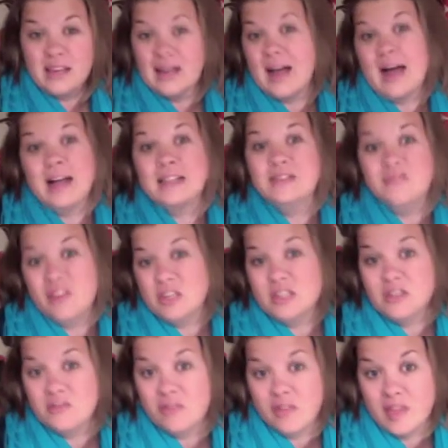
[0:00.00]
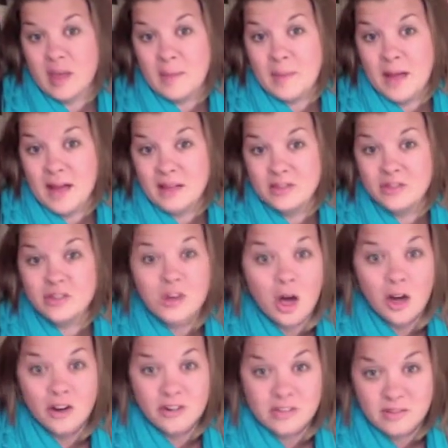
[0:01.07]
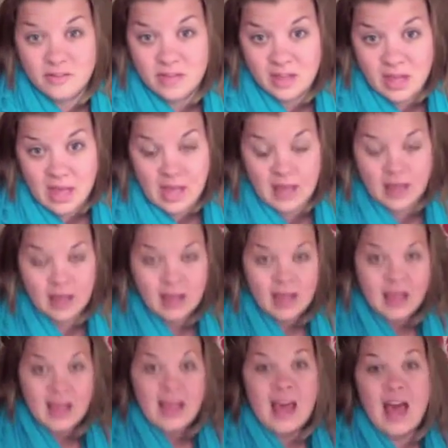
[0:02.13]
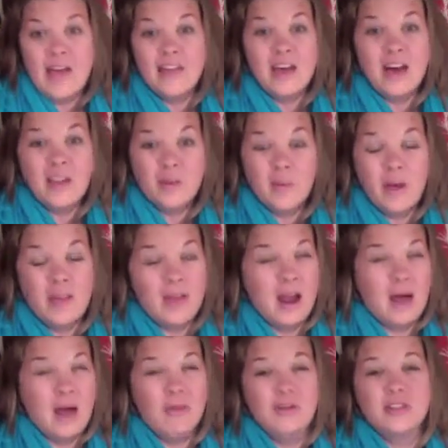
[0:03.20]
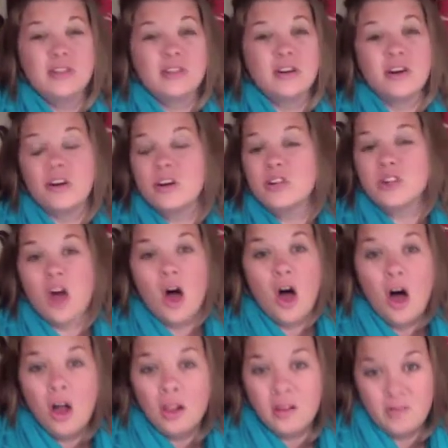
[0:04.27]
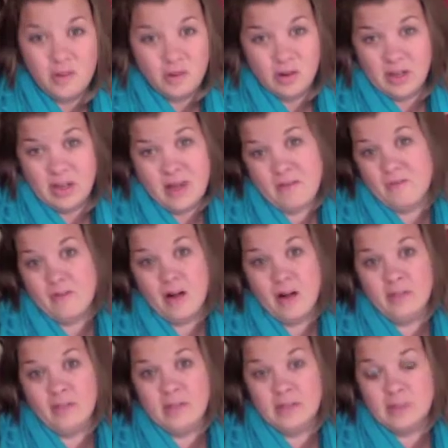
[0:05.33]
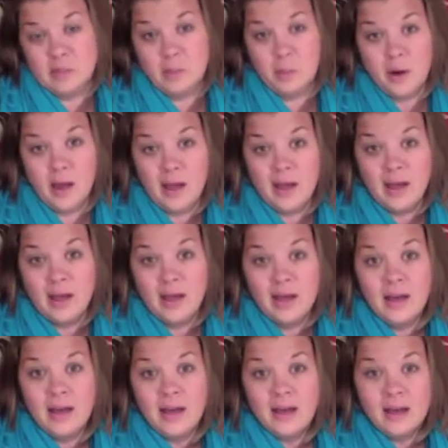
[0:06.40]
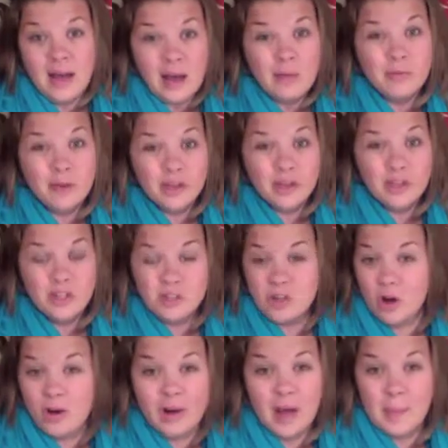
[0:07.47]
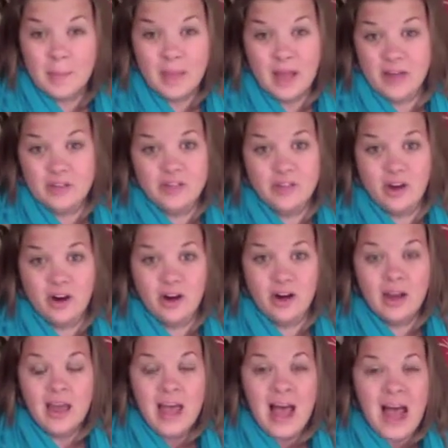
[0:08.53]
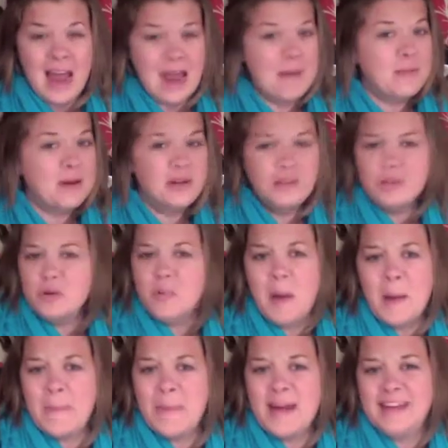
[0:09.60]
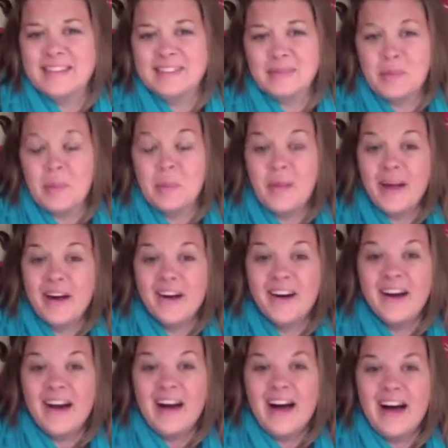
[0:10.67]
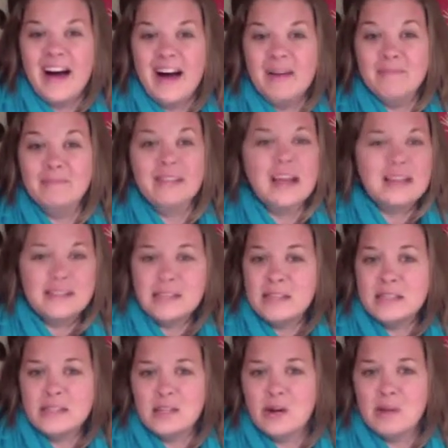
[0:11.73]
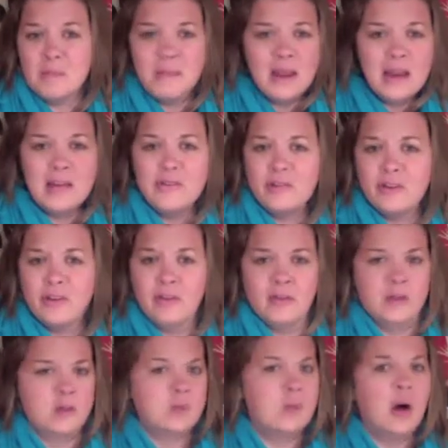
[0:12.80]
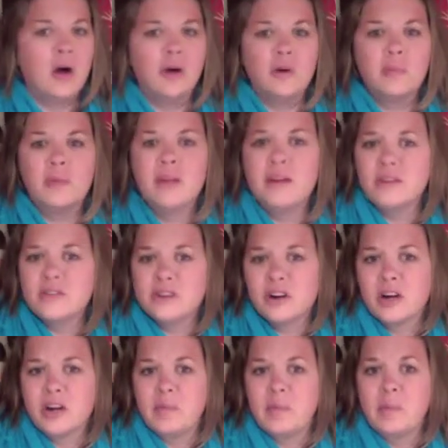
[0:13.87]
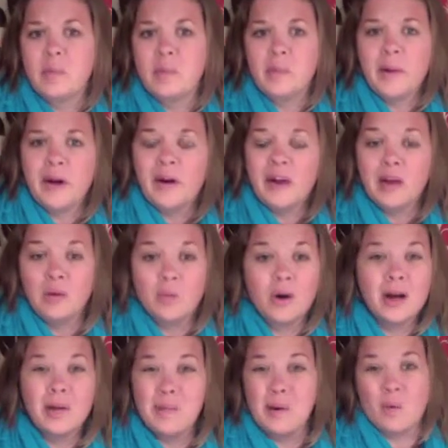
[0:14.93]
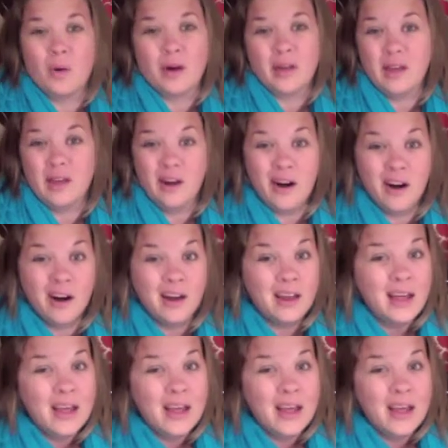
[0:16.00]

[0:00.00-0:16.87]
God's vision for them as daughters of the King. And the other way that I would just urge all of you to get involved is to pray. God really showed up last year, and, and I'm going to do my best to prepare um, lessons that are meaningful, and the small group leaders are going to be preparing, and we're going to be working hard.